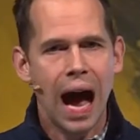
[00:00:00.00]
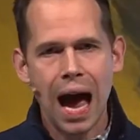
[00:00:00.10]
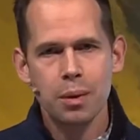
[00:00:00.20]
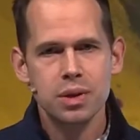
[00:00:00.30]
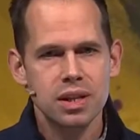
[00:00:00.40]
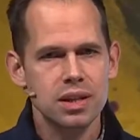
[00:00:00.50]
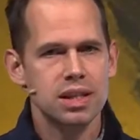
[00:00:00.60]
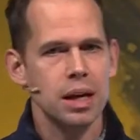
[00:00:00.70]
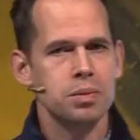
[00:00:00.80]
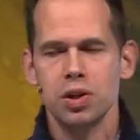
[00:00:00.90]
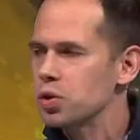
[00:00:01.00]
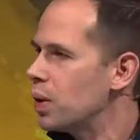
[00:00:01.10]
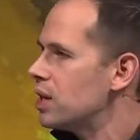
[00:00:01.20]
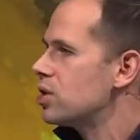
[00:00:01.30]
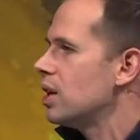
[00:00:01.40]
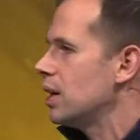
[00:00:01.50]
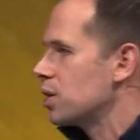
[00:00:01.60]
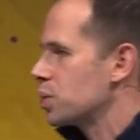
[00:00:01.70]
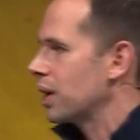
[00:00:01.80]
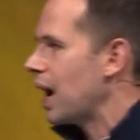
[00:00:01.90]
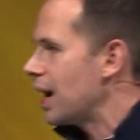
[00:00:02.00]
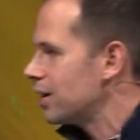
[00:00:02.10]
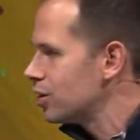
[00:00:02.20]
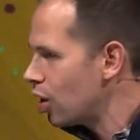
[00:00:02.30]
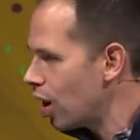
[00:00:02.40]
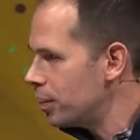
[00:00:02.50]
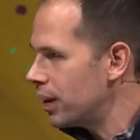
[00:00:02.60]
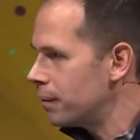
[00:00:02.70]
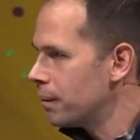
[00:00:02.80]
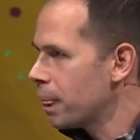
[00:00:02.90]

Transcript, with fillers: I was in the same situation, and here's what God taught me.